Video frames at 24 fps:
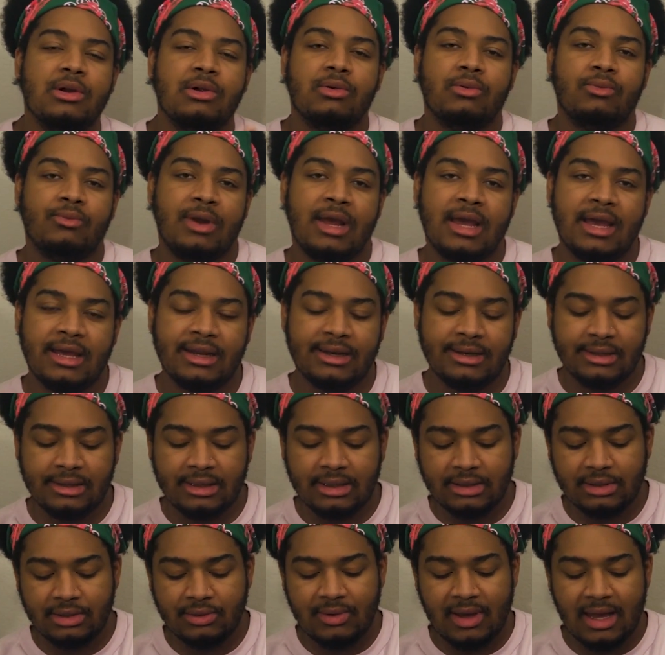Ren,
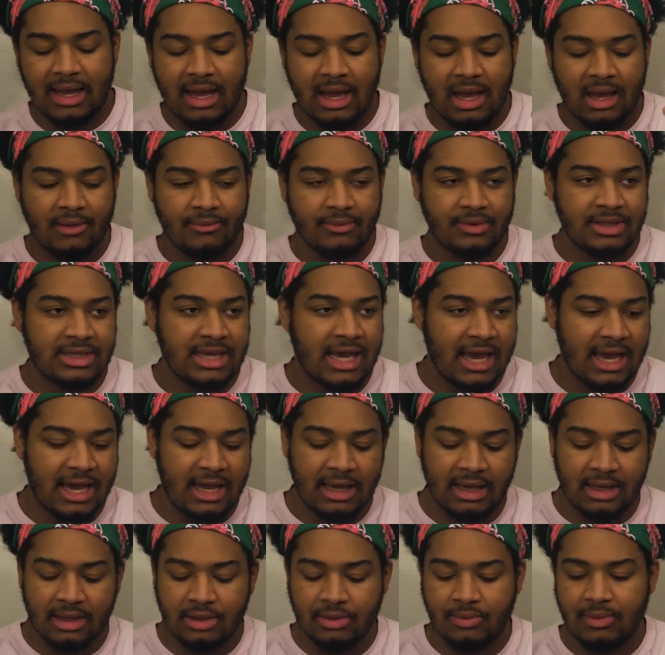you have
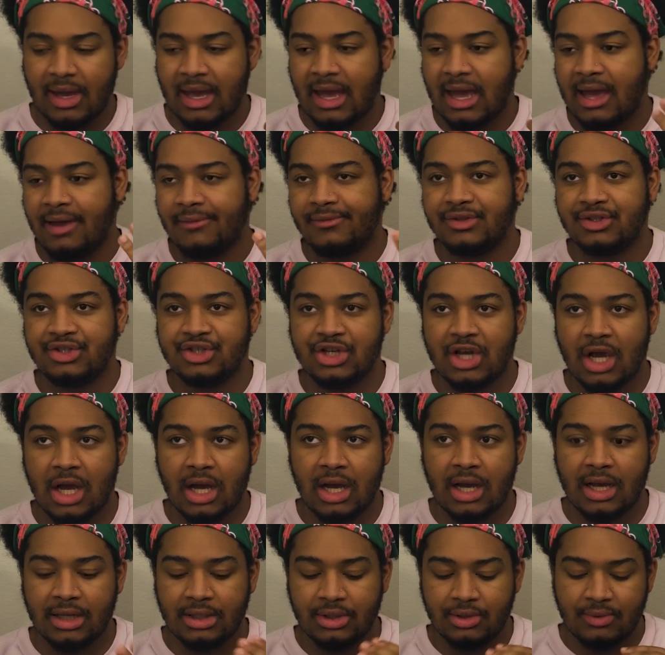Yang, you have
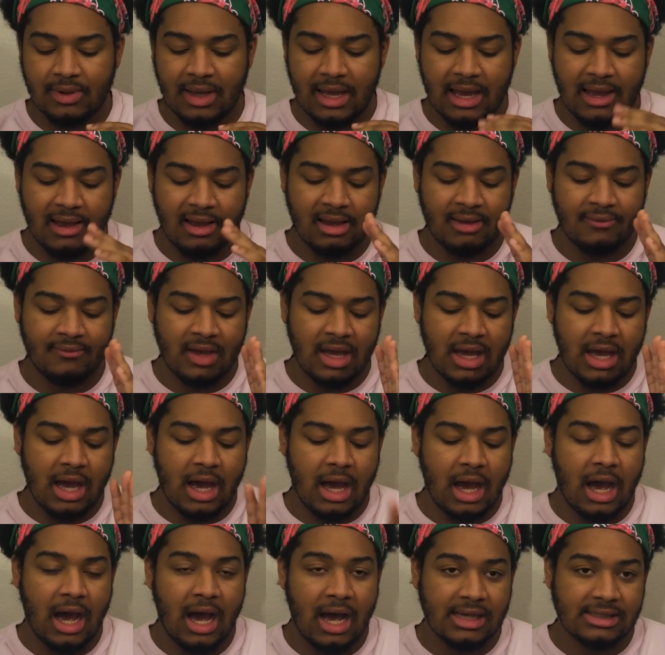Jian, you have
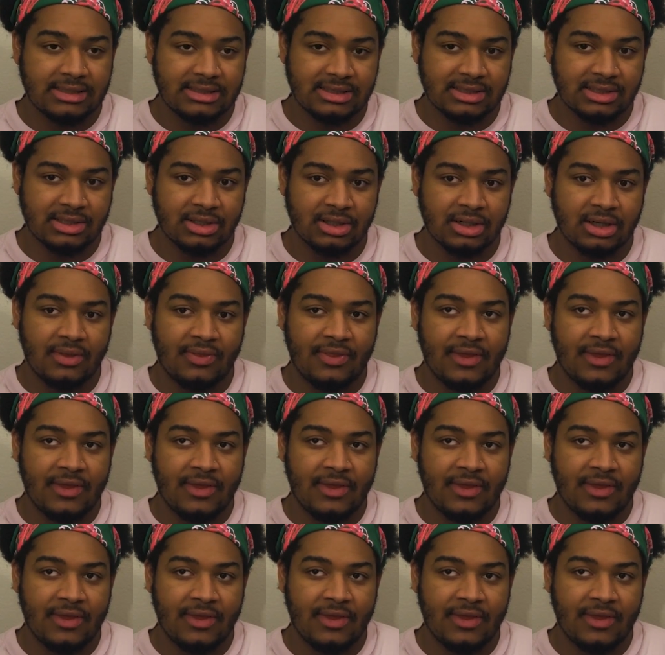Oscar.